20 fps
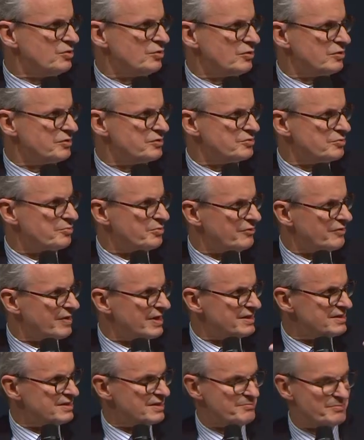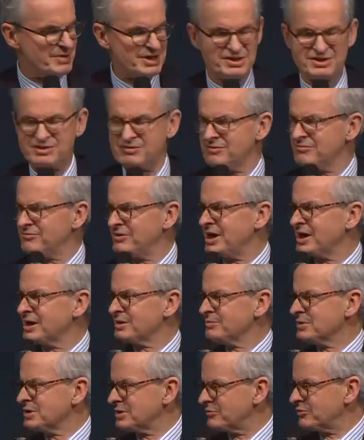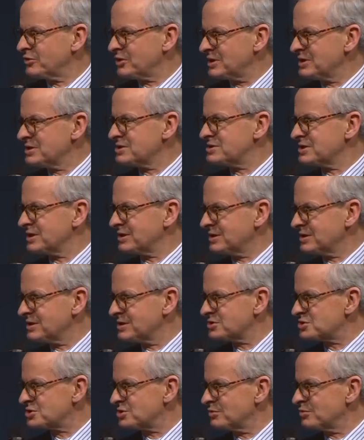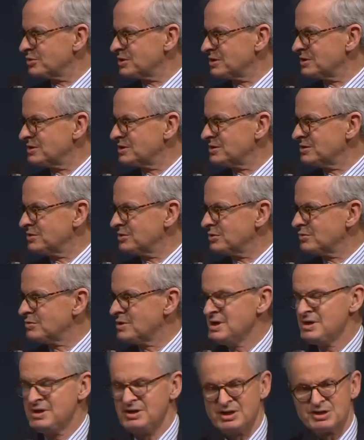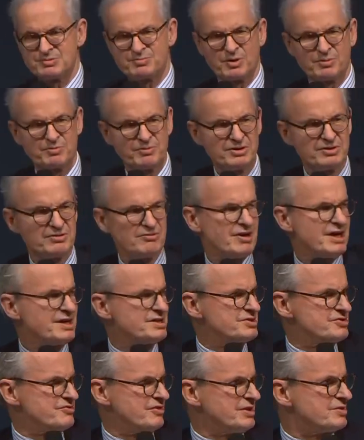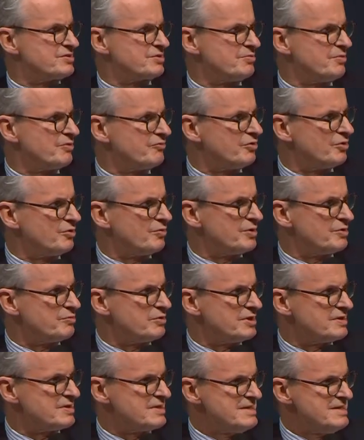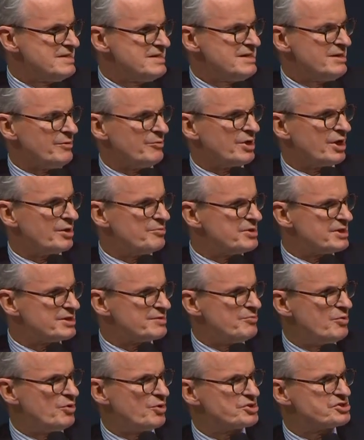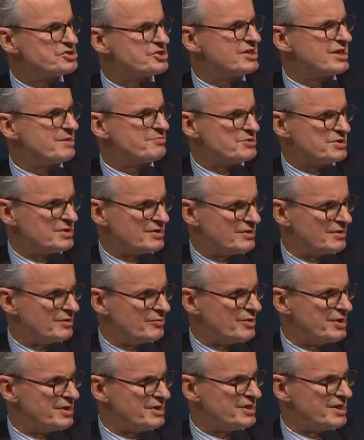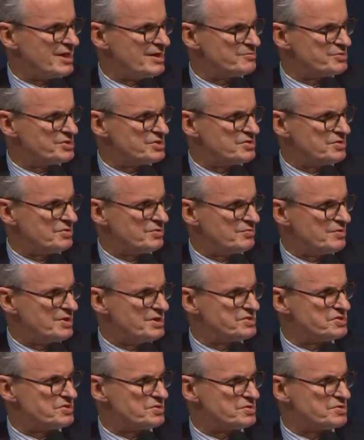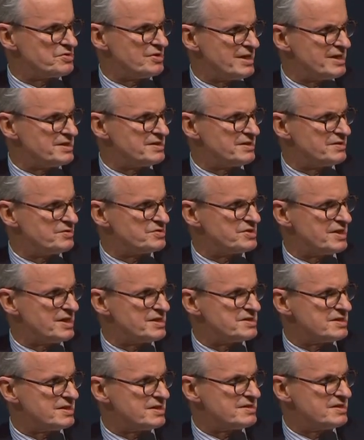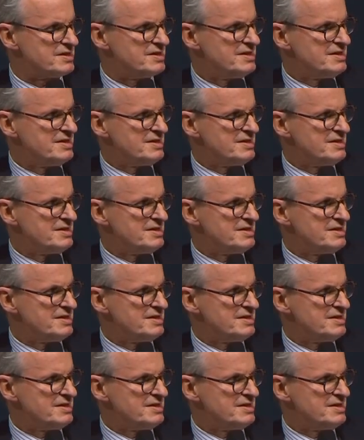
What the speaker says: called to provide a better environment for clean tech industry within the EU is probably the right thing to go forward with. We are a bit more skeptical when it comes to issues relating to state aid.